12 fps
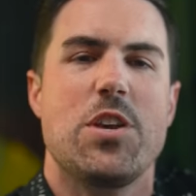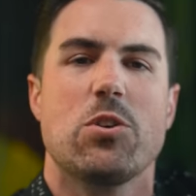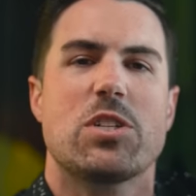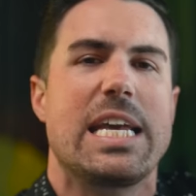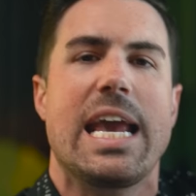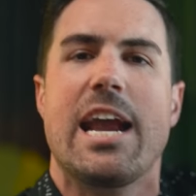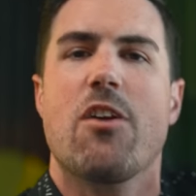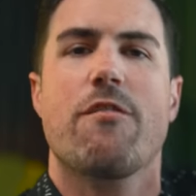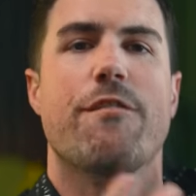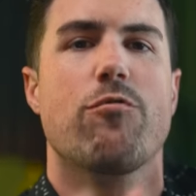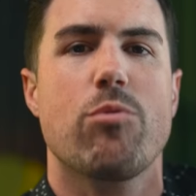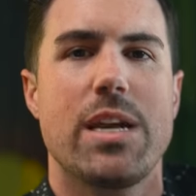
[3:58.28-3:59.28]
feels
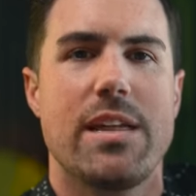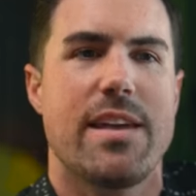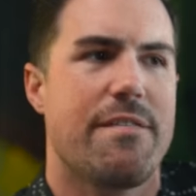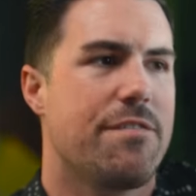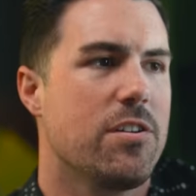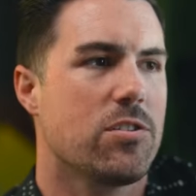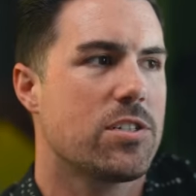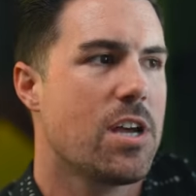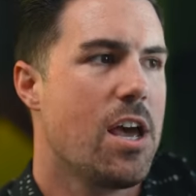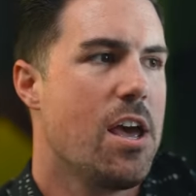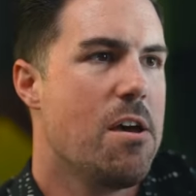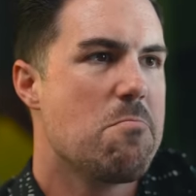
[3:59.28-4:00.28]
carefree, that feels
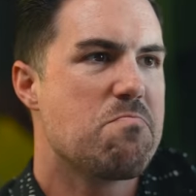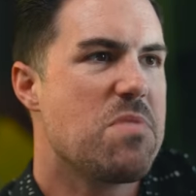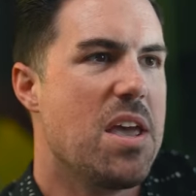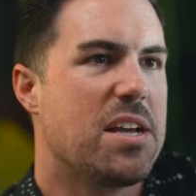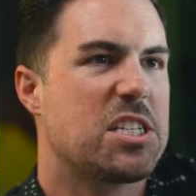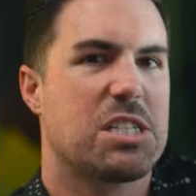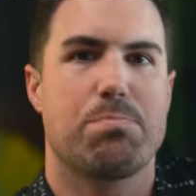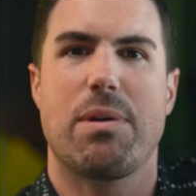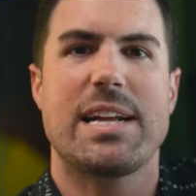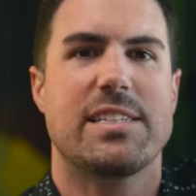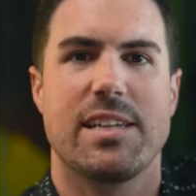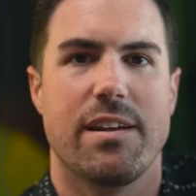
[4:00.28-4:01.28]

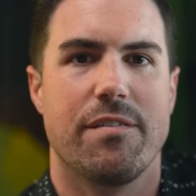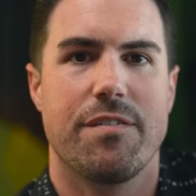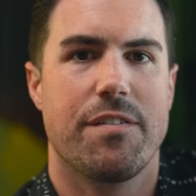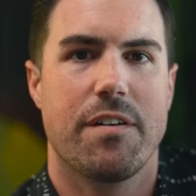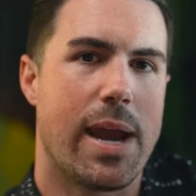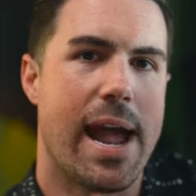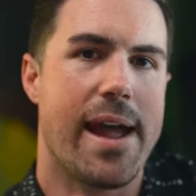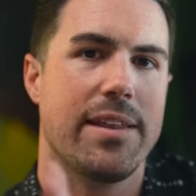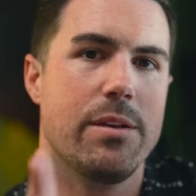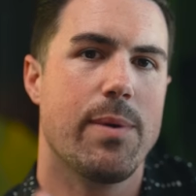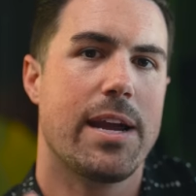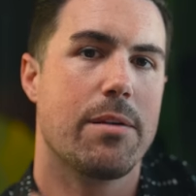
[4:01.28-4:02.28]
expressive. So I
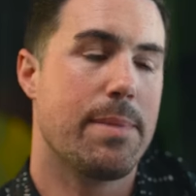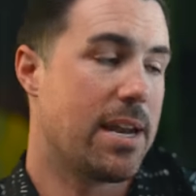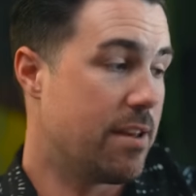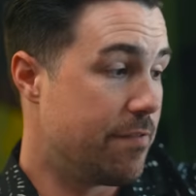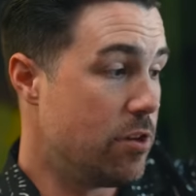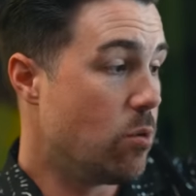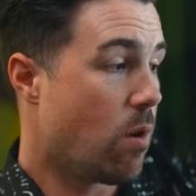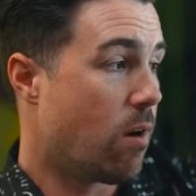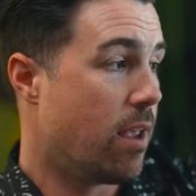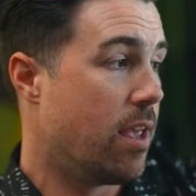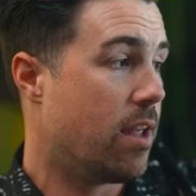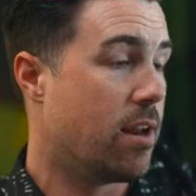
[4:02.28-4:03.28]
highly recommend if you
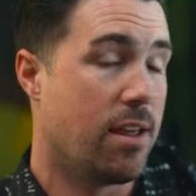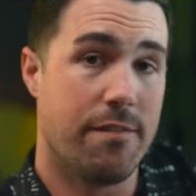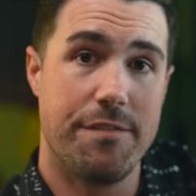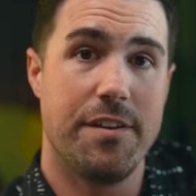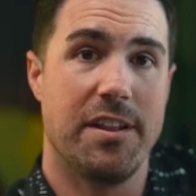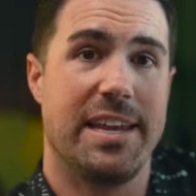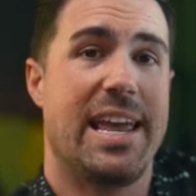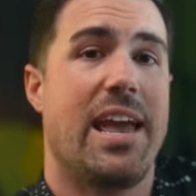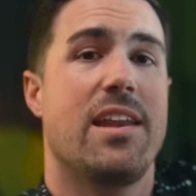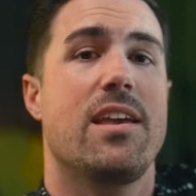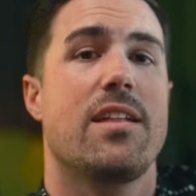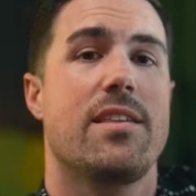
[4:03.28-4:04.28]
are in and feeling
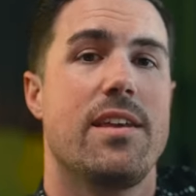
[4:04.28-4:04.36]
any of